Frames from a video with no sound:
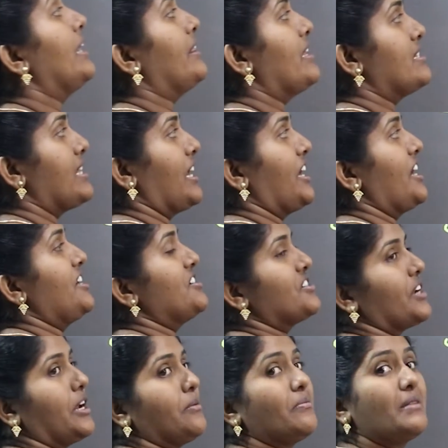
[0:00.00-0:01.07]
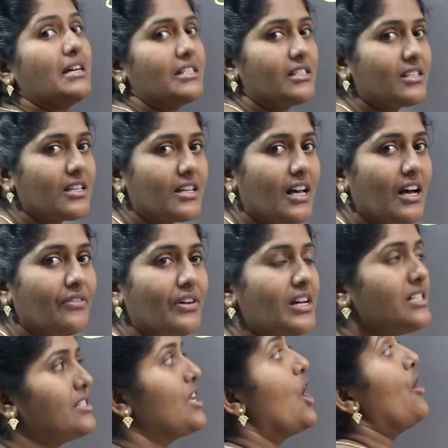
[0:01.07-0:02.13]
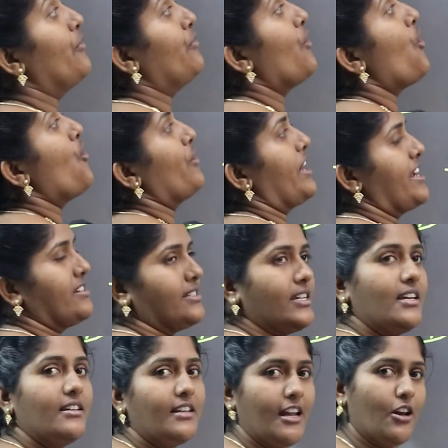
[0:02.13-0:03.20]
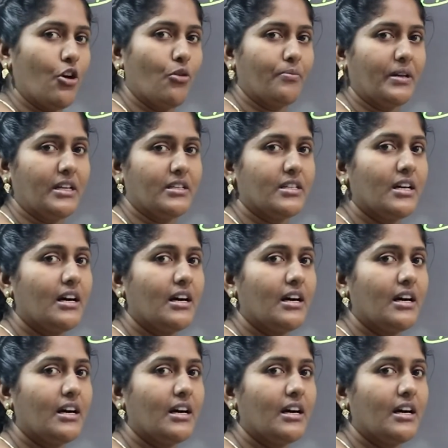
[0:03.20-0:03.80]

the second train must covers 480 km.